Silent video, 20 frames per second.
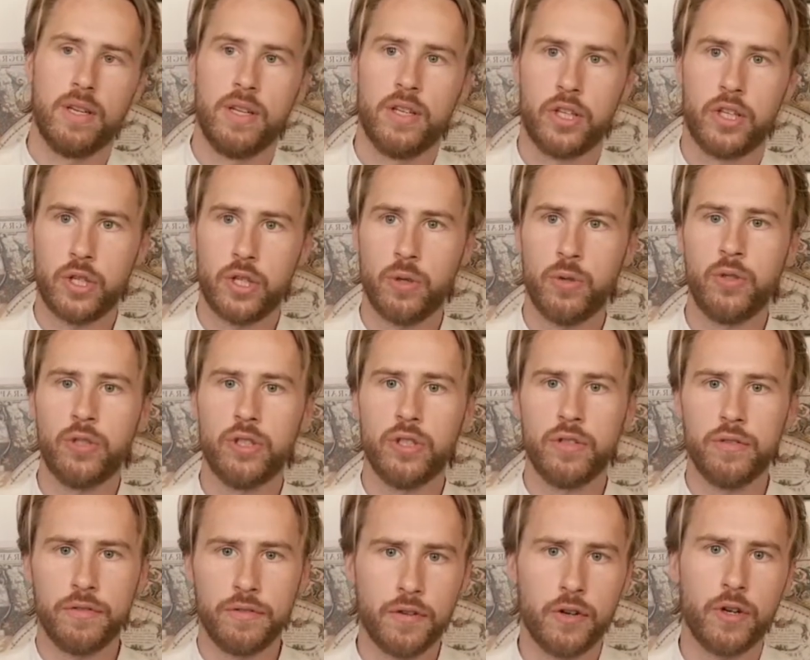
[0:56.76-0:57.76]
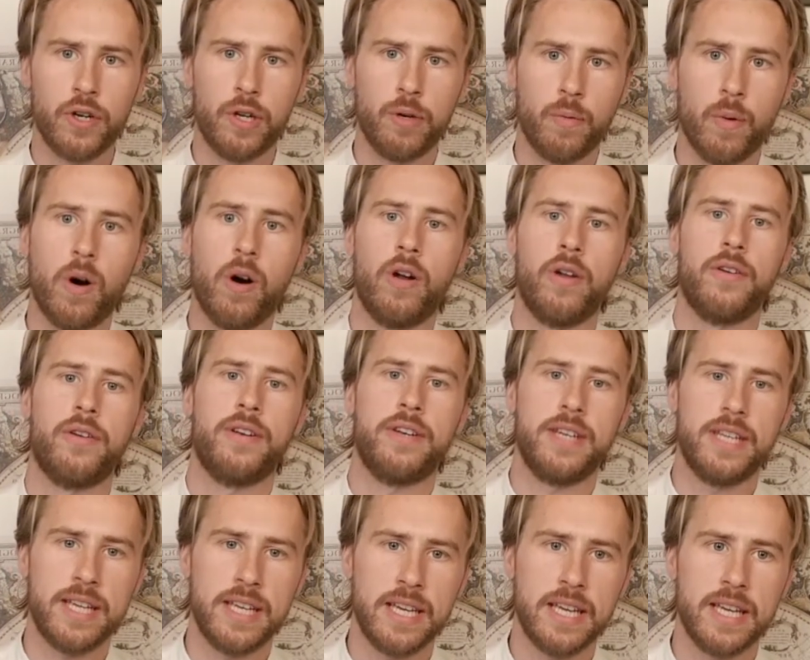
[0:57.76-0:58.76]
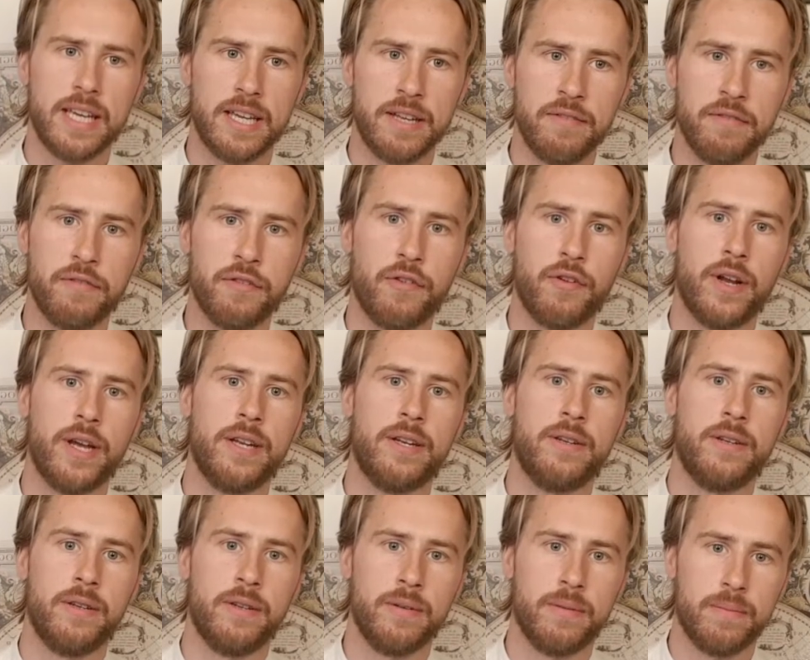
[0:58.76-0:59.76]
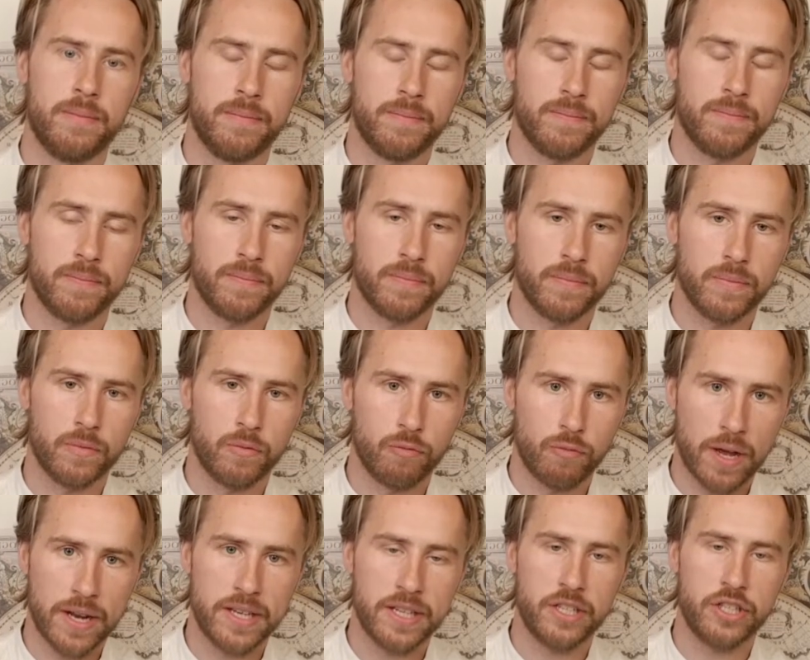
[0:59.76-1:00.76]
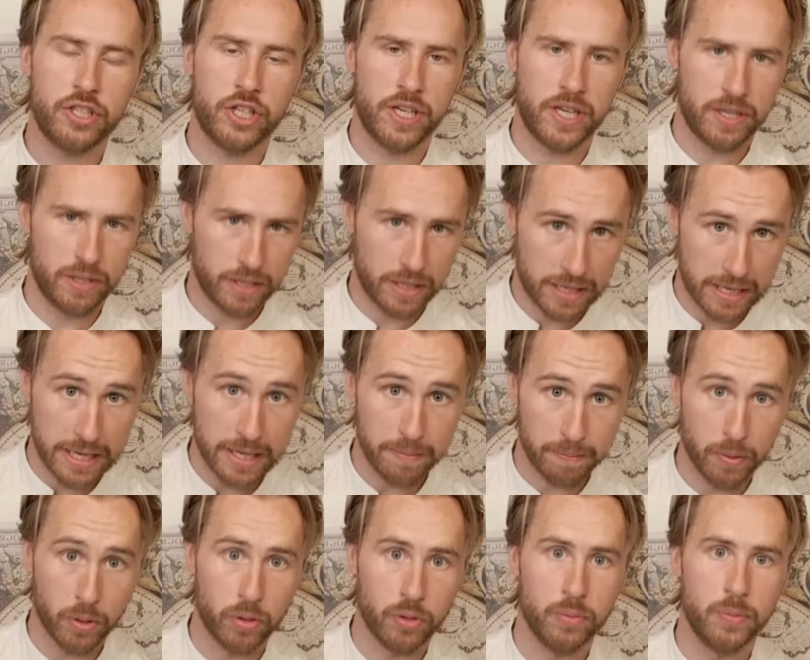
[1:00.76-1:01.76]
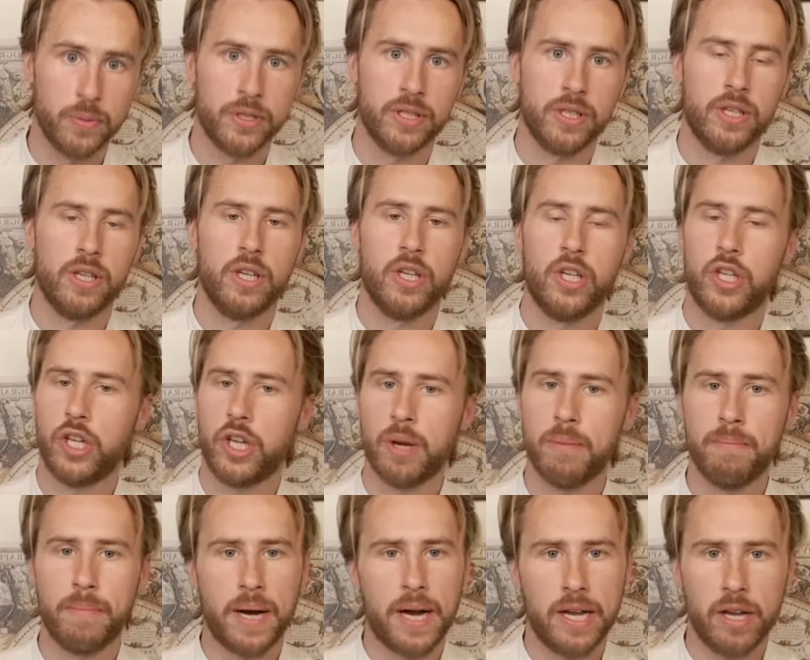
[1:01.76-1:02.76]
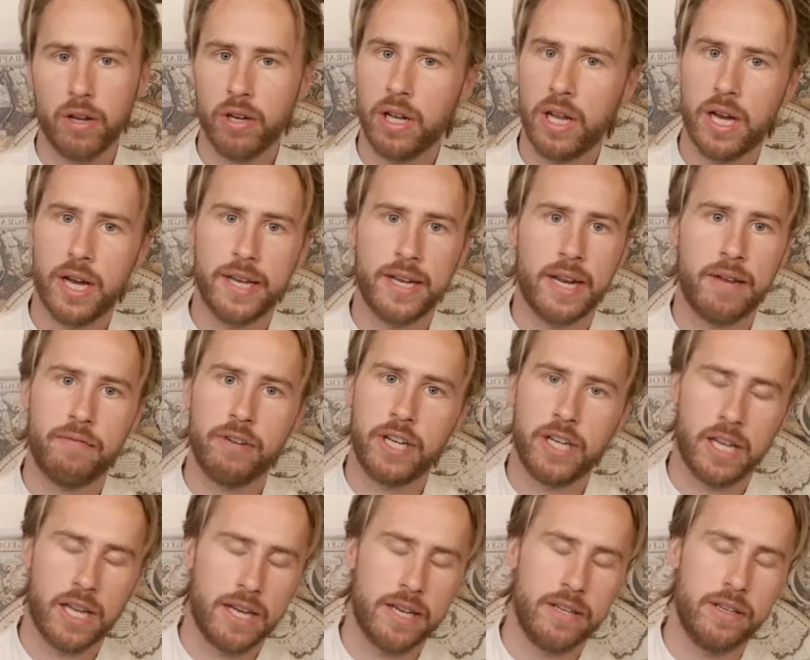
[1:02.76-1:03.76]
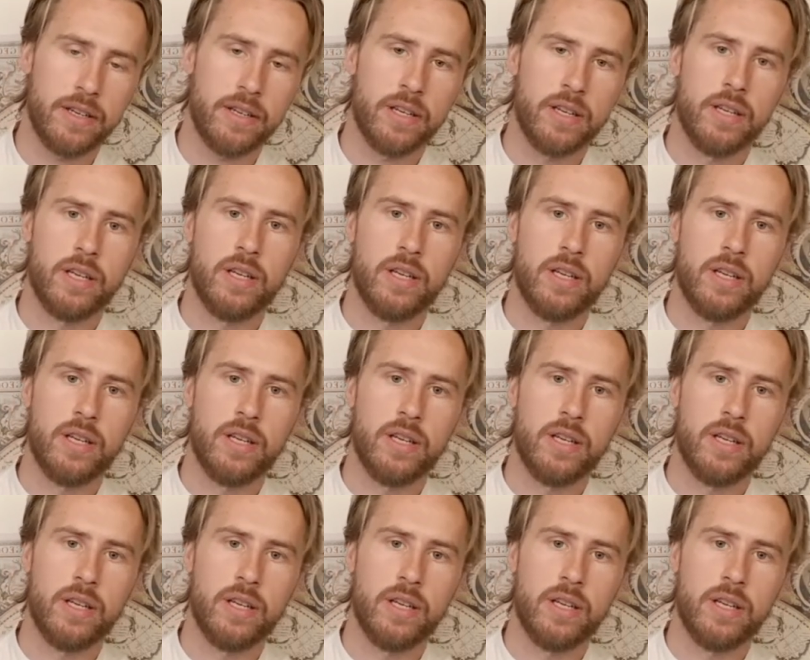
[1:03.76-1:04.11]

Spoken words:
The 240 watt near infrared reddish heat bulbs you can buy online. Every client